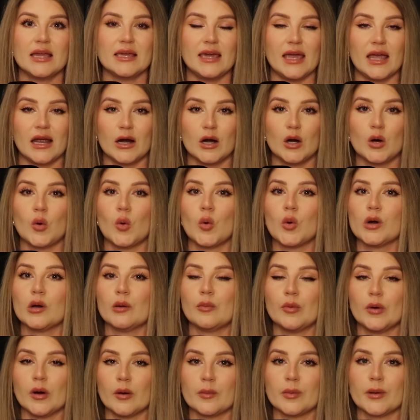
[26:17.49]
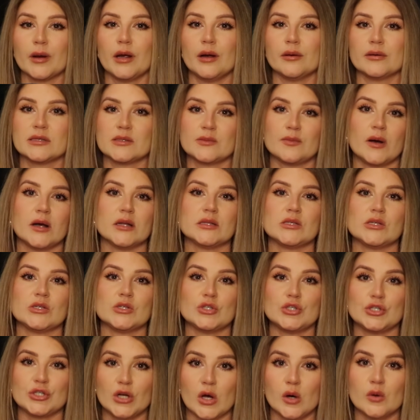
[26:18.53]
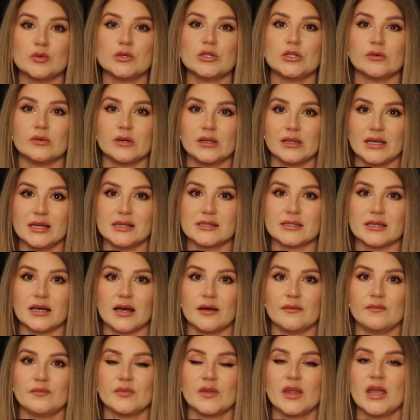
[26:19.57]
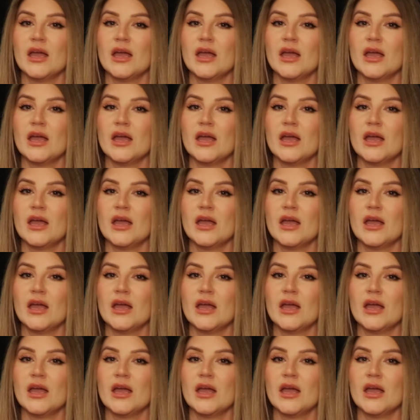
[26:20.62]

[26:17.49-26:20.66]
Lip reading: care, or appropriate responses shown to Elisa,